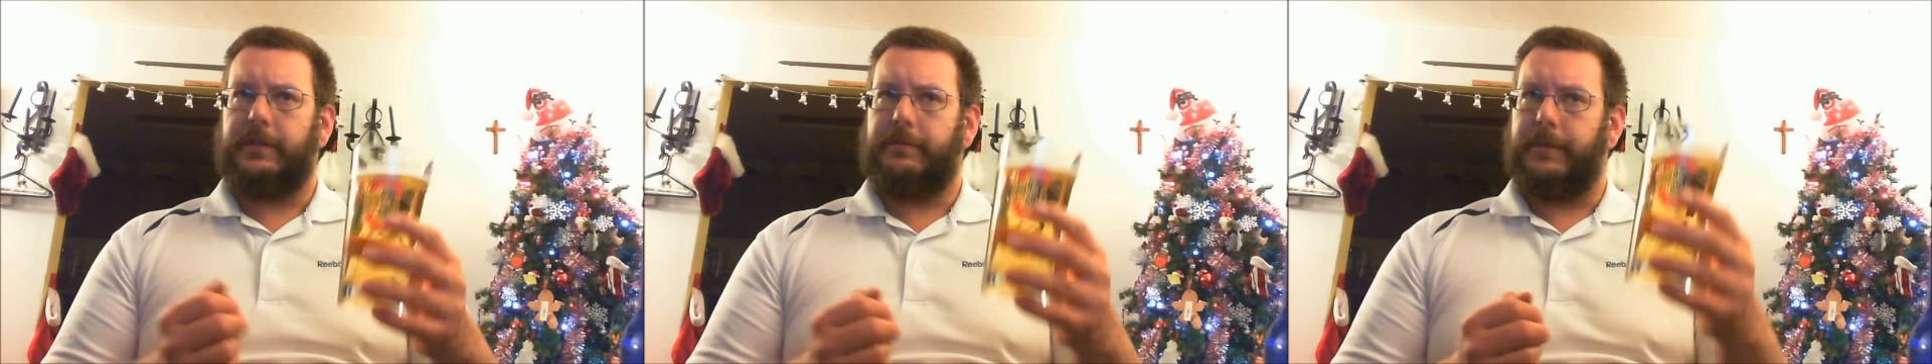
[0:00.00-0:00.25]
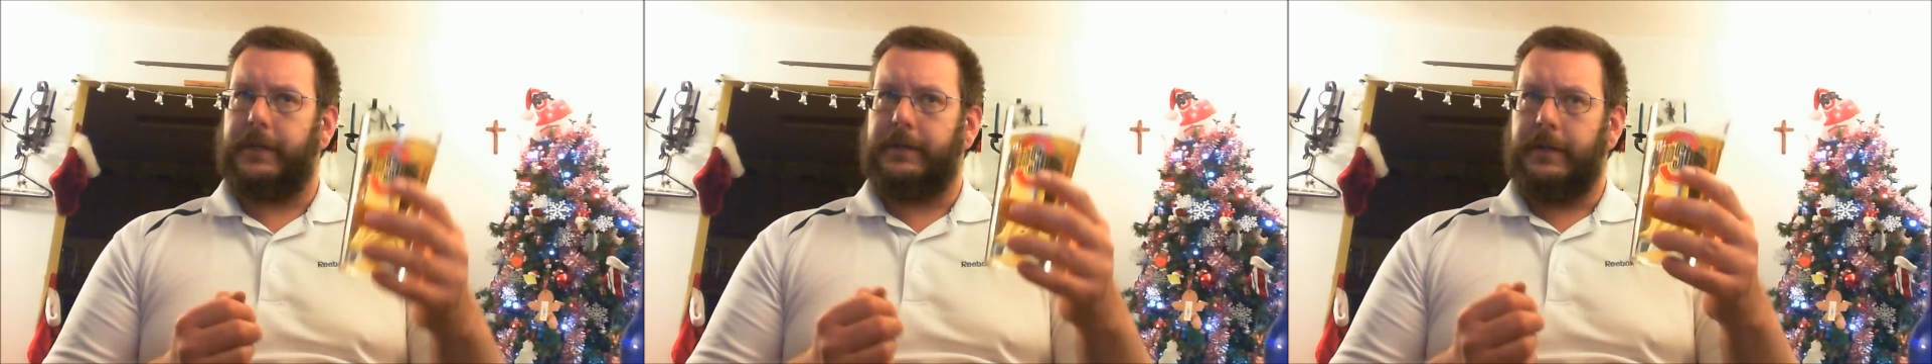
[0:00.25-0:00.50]

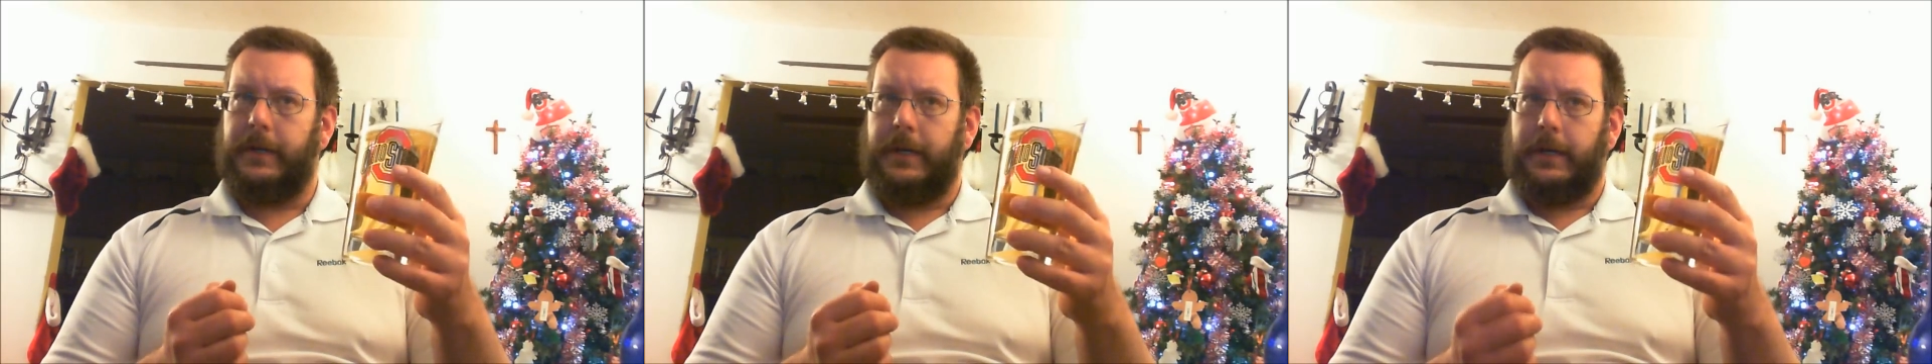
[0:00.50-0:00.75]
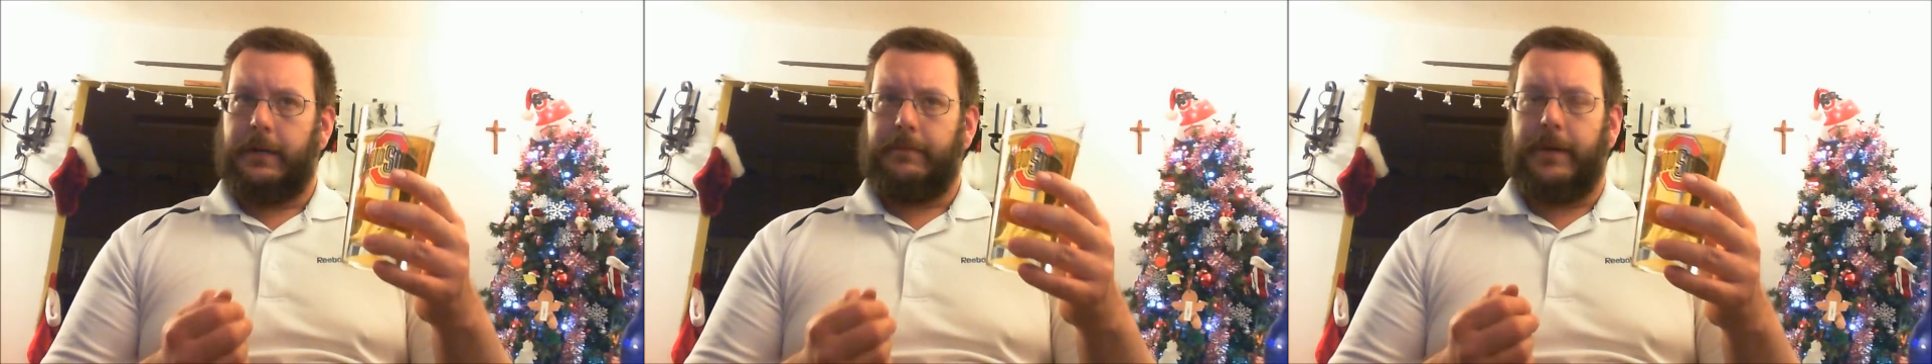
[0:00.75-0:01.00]
but
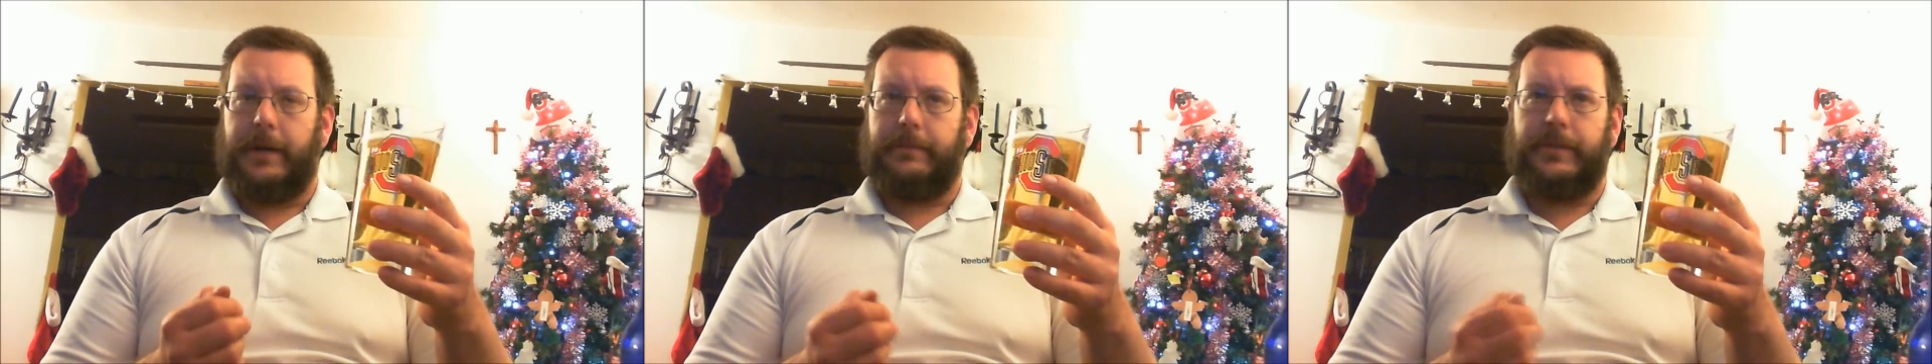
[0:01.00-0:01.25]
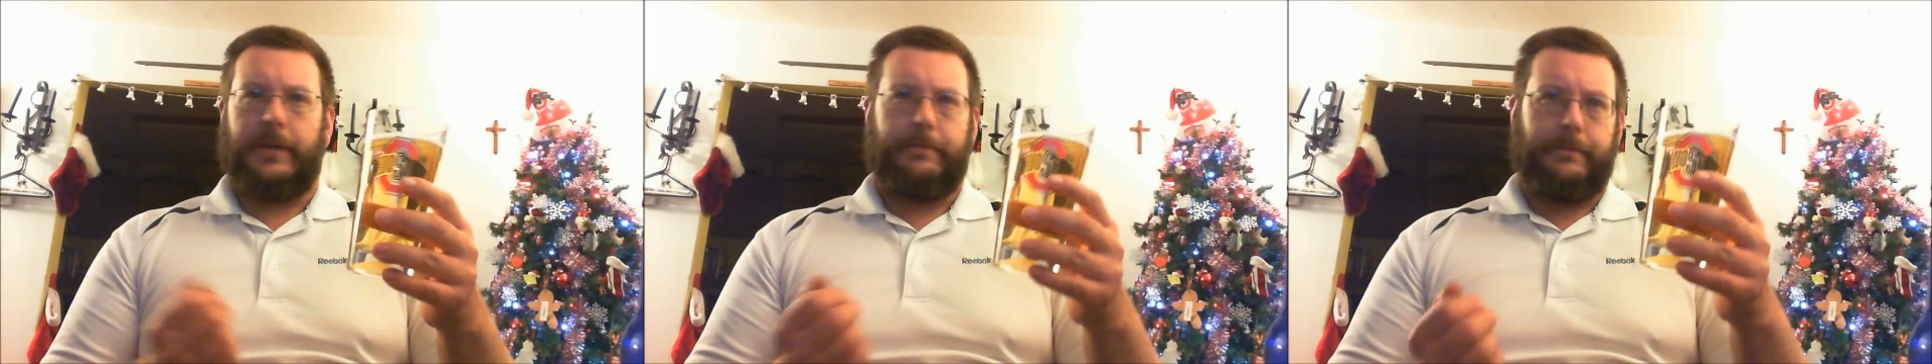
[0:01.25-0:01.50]
bottoms
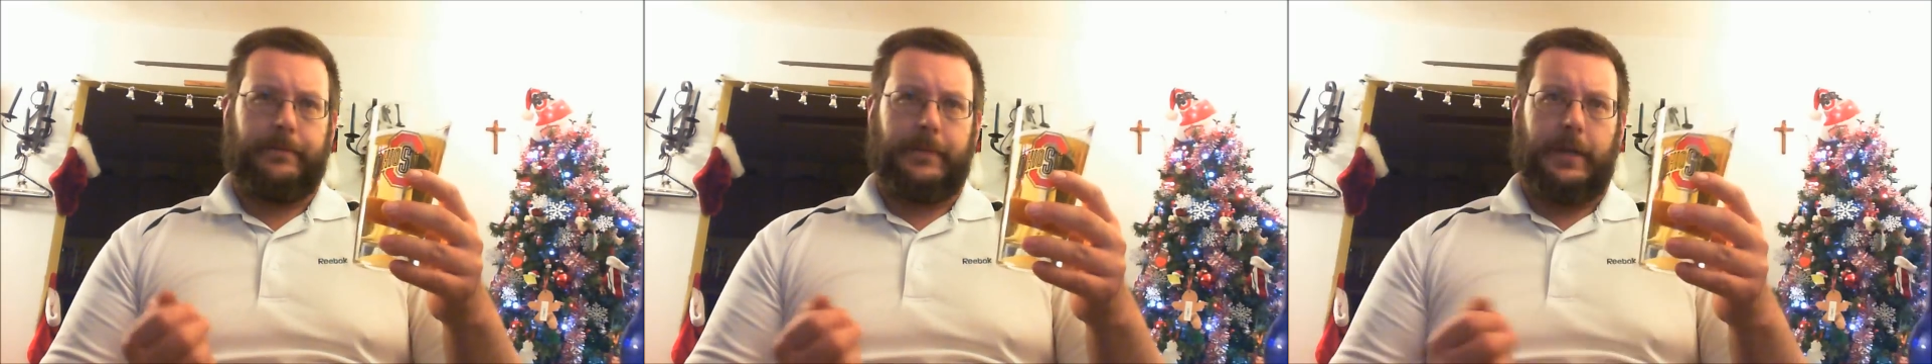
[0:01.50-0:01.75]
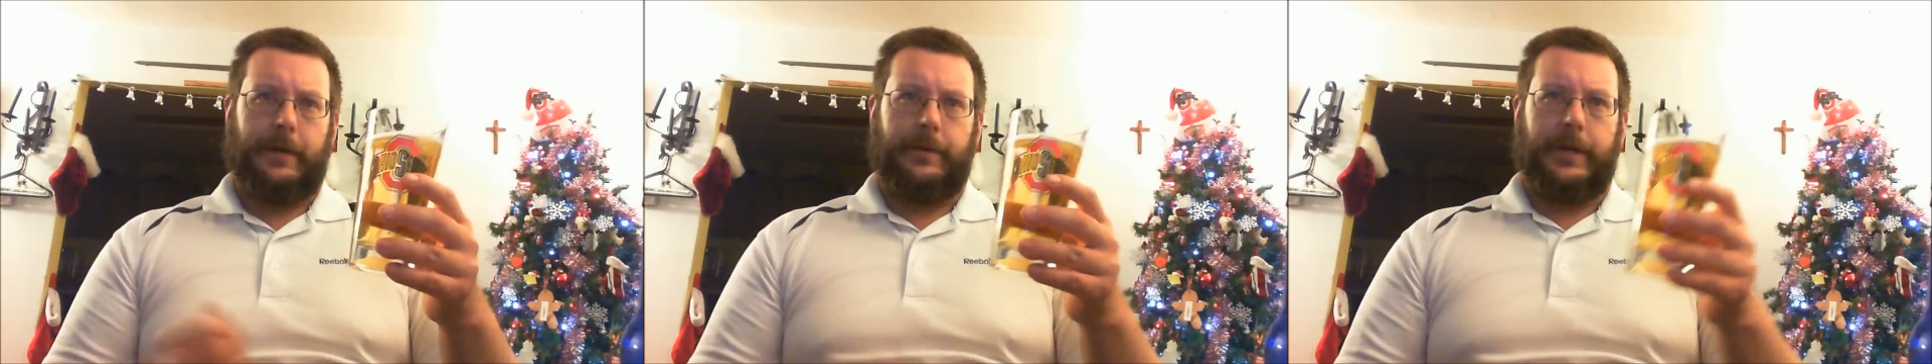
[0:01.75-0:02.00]
up,
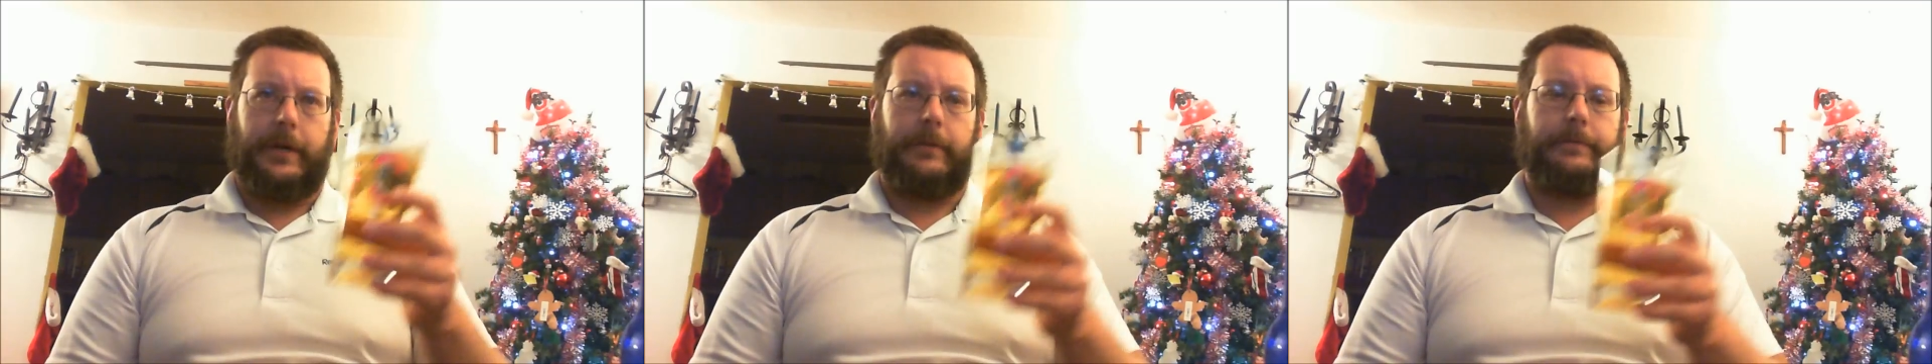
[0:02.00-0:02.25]
here we go.